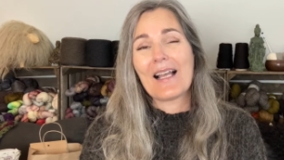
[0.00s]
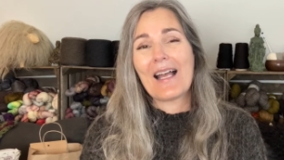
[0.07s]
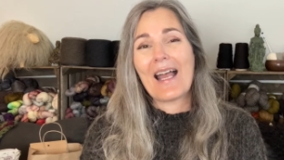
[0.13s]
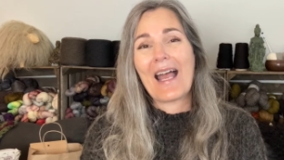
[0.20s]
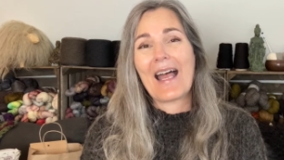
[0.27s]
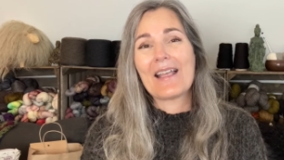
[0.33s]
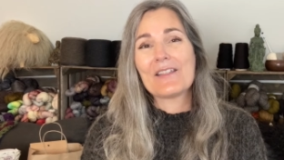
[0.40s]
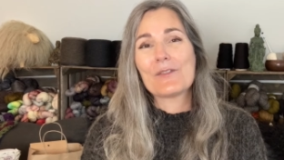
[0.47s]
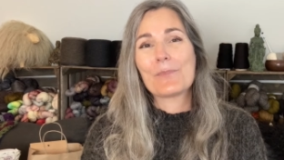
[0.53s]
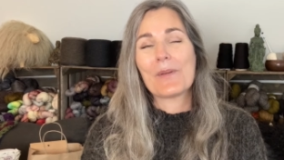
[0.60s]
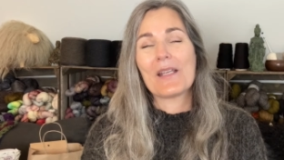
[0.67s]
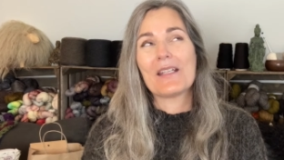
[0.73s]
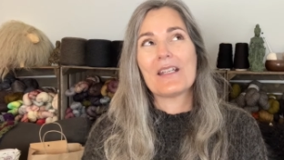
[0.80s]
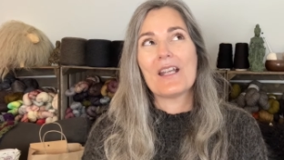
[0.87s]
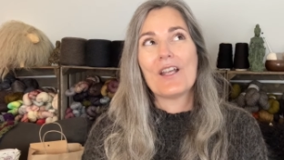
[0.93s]
has
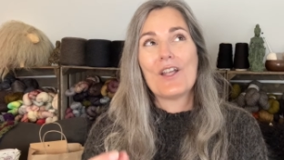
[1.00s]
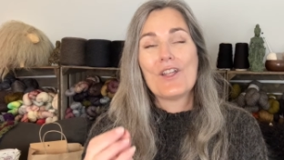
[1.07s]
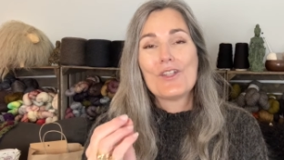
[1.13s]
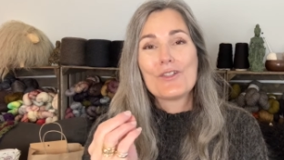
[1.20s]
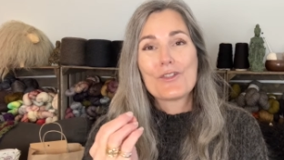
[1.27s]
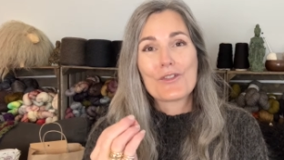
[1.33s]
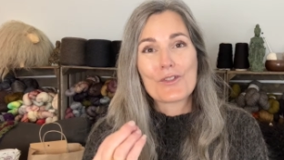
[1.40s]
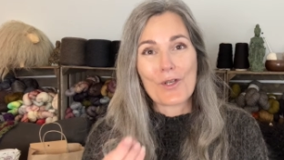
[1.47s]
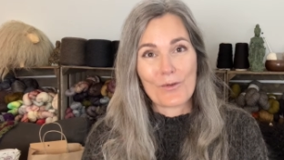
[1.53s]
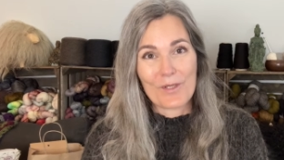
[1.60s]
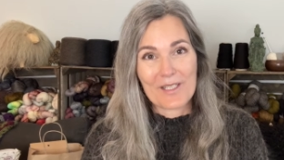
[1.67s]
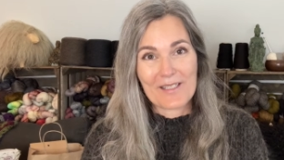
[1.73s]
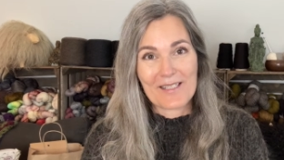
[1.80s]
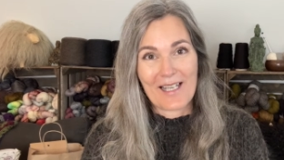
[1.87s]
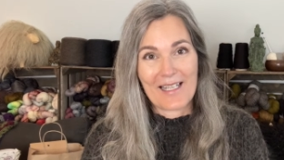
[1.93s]
been so
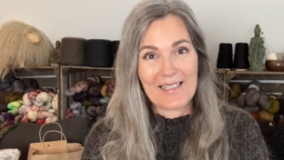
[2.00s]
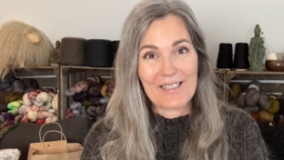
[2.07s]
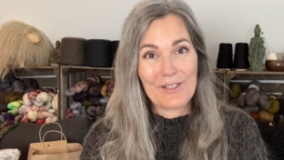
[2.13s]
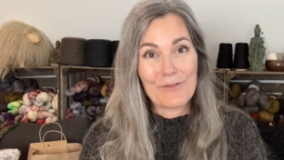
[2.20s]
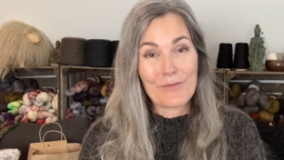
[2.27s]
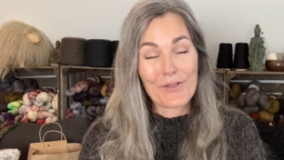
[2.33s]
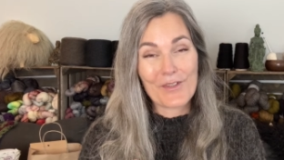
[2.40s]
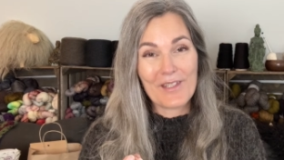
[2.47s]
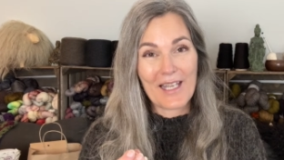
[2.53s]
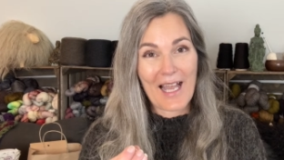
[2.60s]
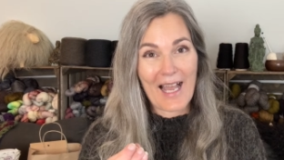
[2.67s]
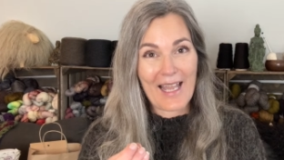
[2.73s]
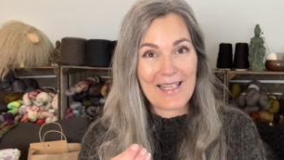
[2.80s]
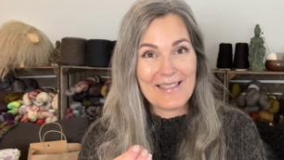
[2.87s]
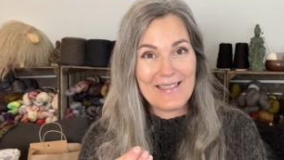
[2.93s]
excited for the
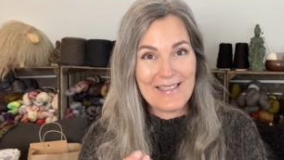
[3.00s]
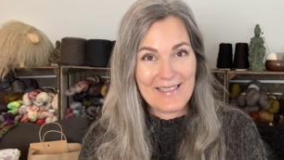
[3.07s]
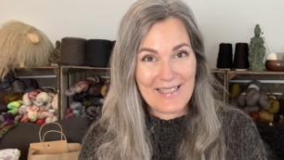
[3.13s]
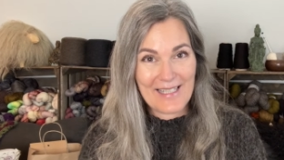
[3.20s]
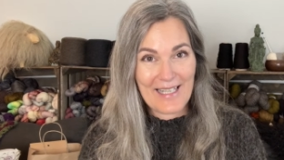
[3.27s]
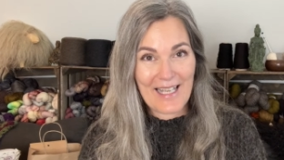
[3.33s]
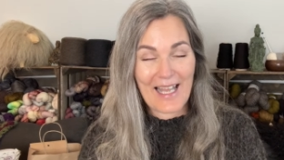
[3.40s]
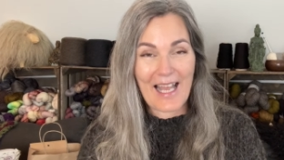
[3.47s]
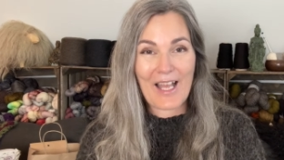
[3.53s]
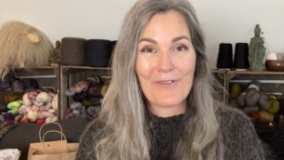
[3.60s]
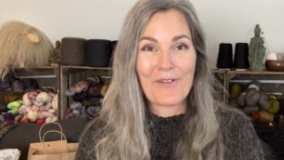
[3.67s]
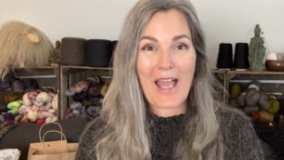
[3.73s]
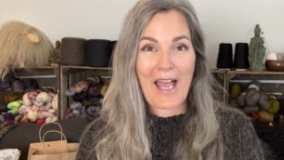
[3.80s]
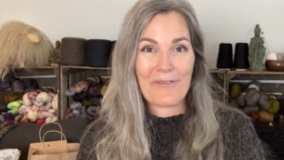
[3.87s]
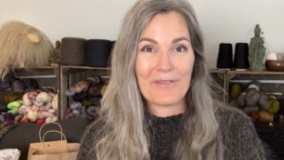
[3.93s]
idea
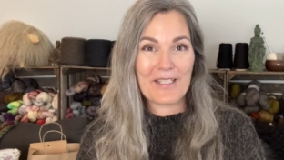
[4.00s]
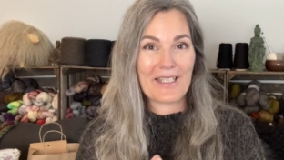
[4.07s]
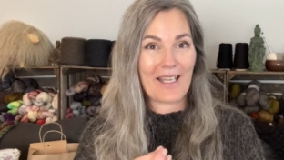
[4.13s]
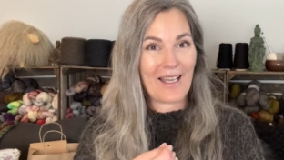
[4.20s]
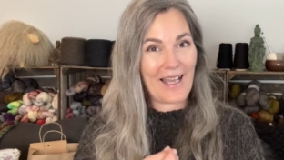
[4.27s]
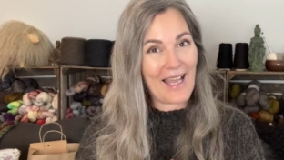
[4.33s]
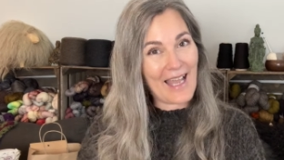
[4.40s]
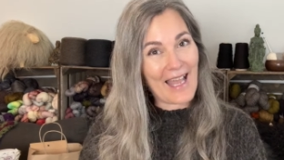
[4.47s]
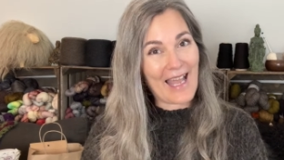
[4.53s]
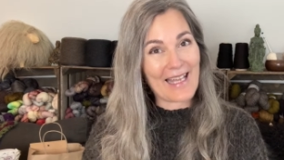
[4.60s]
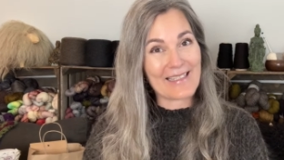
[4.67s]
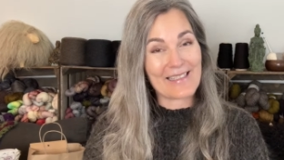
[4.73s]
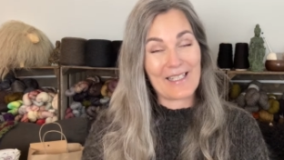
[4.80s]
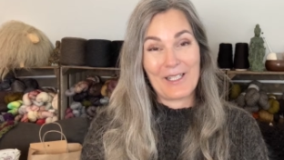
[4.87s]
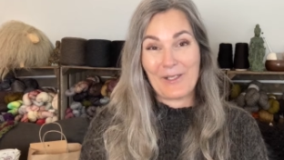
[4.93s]
of having a
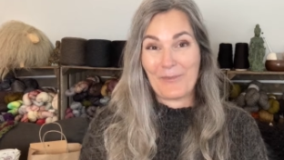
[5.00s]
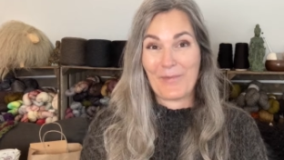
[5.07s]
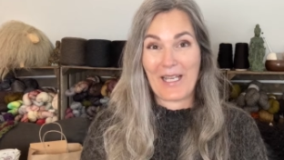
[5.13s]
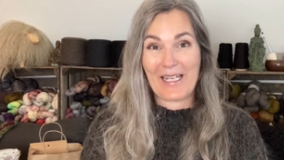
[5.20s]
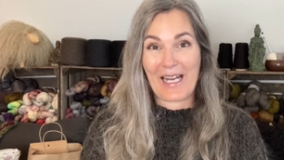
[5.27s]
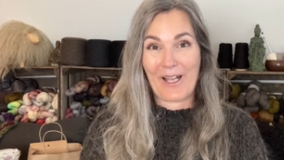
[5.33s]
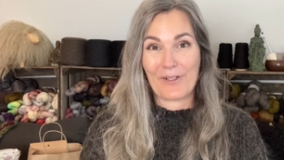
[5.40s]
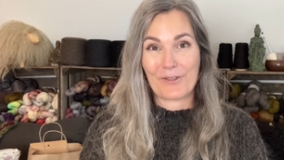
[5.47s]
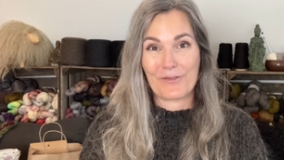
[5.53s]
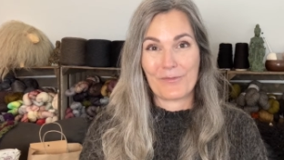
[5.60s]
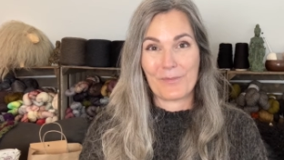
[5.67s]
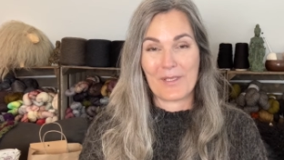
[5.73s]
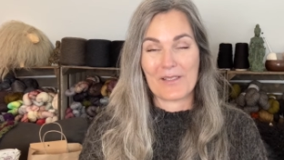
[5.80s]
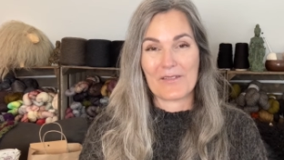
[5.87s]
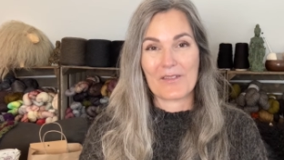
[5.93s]
hat made out of
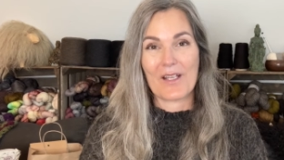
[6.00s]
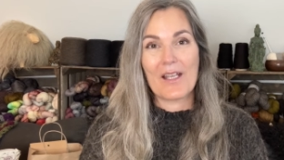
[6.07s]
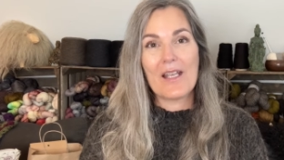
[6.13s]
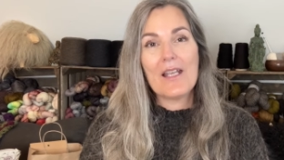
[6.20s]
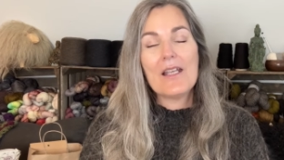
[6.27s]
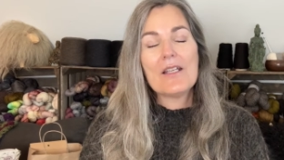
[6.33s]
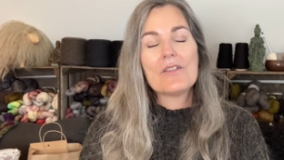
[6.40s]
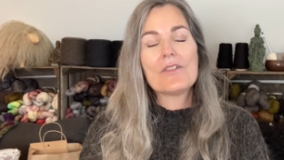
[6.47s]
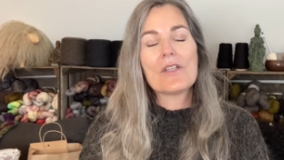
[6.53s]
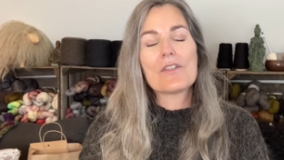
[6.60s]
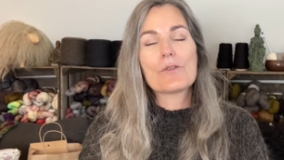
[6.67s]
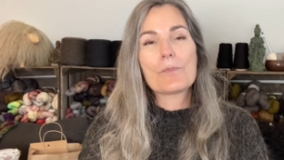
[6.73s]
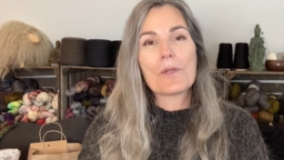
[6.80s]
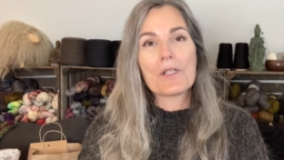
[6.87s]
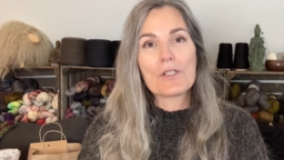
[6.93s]
Misa. She has
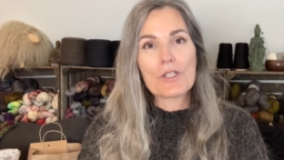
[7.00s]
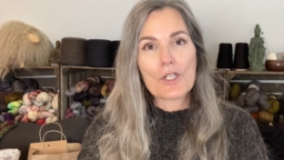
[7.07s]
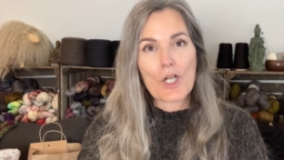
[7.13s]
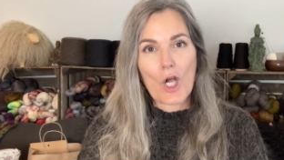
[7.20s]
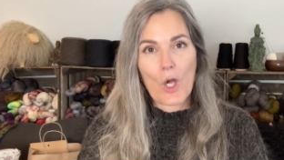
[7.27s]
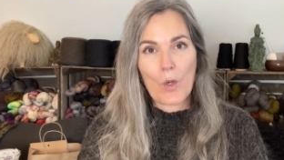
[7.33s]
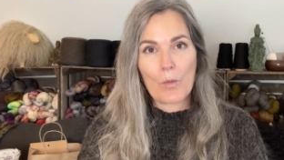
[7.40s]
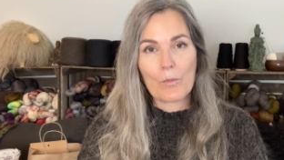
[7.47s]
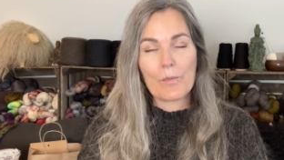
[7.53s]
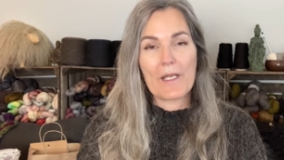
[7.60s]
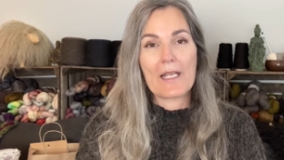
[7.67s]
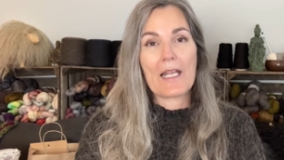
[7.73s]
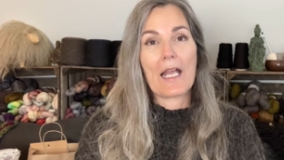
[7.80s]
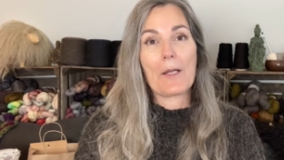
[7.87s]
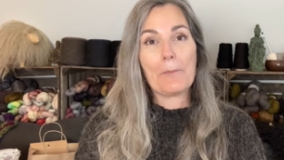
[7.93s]
been
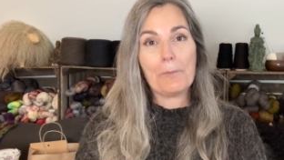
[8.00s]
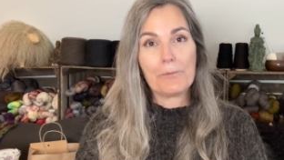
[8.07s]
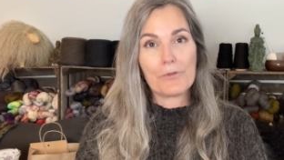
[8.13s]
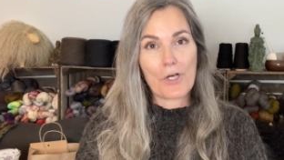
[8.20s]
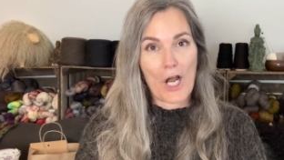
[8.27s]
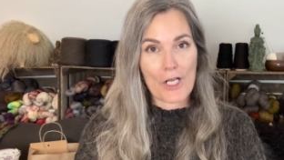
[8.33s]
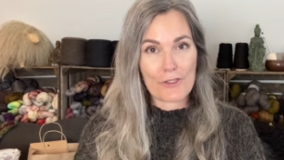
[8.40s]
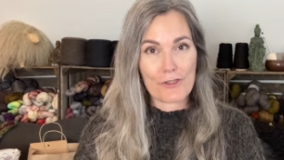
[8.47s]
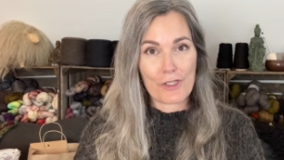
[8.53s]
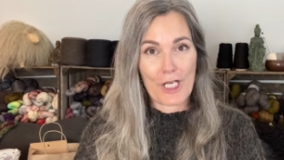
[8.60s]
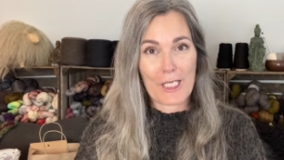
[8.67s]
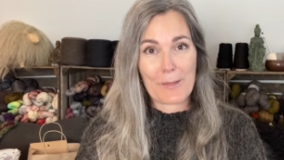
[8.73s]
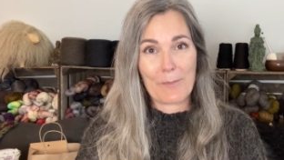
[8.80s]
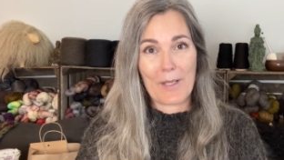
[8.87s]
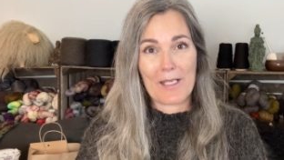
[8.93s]
combing and
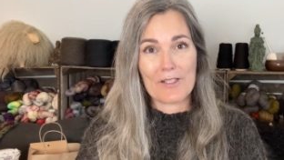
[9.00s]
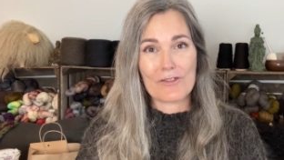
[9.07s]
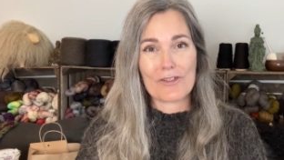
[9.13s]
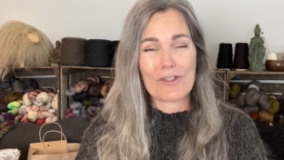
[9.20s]
brushing Misa